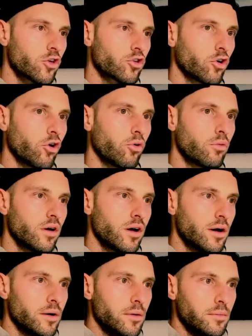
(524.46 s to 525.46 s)
So
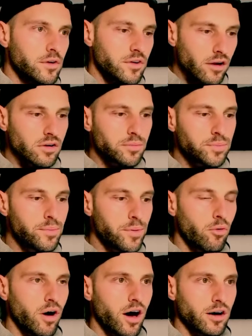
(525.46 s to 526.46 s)
regular
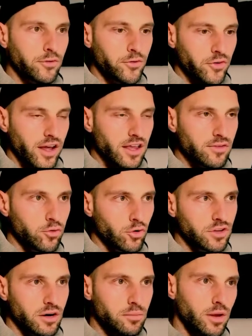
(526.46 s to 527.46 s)
people are afraid for
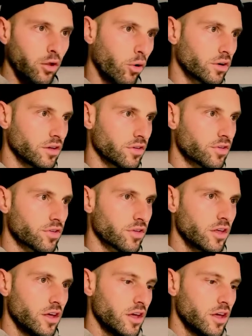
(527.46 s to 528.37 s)
their belongings.